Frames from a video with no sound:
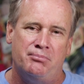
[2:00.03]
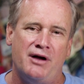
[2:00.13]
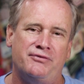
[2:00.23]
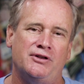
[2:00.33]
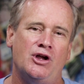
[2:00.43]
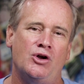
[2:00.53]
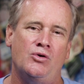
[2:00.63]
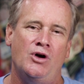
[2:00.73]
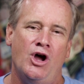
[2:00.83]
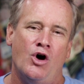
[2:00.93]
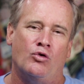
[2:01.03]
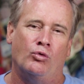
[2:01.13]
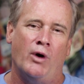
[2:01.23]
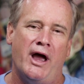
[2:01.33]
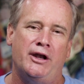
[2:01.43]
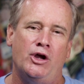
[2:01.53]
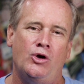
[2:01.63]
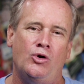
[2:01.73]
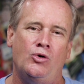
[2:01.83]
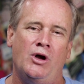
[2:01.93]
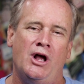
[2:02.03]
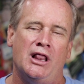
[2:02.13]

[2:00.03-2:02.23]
buffalo, rhino,